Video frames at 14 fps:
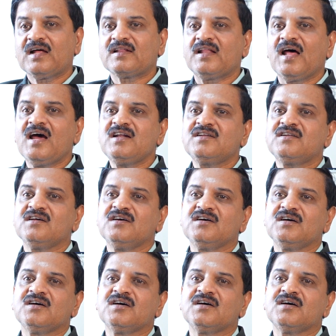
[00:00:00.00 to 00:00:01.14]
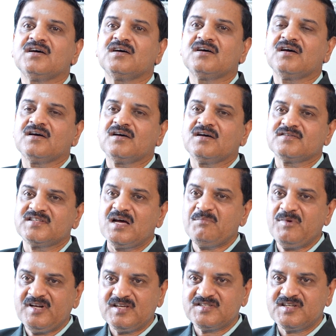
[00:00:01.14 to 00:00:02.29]
That uh, uh,
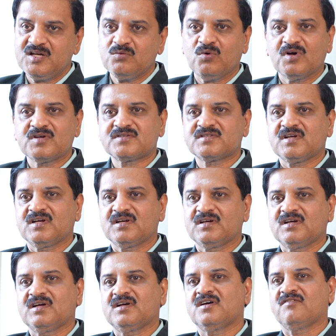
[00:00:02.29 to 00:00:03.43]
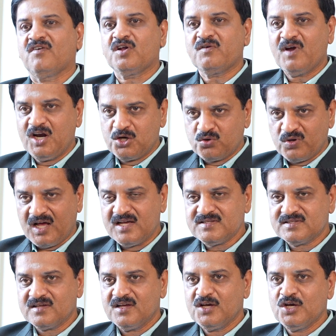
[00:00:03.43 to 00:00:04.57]
sample testing was uh, forwarded to us.